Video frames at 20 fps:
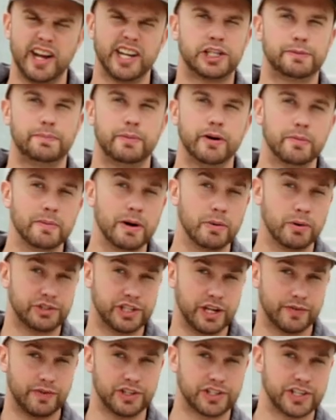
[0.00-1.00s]
Experiment with
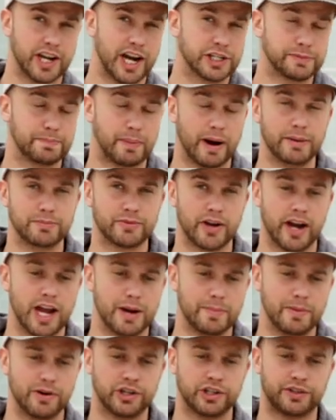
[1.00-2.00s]
different size pipe
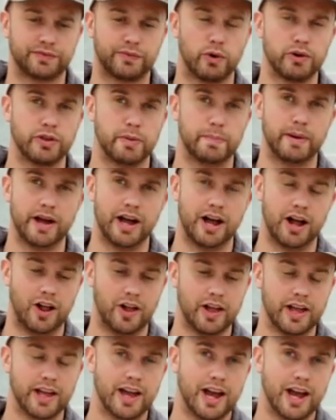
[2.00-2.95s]
diameters for the bell